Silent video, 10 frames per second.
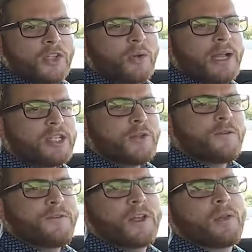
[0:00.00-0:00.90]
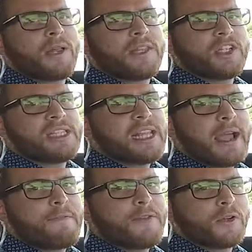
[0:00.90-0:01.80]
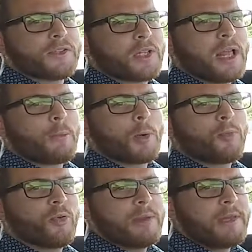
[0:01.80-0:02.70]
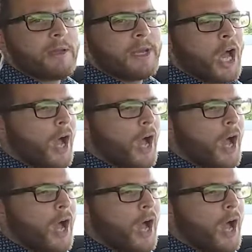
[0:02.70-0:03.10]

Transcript: so I do feel like the GTI feels a lot more premium and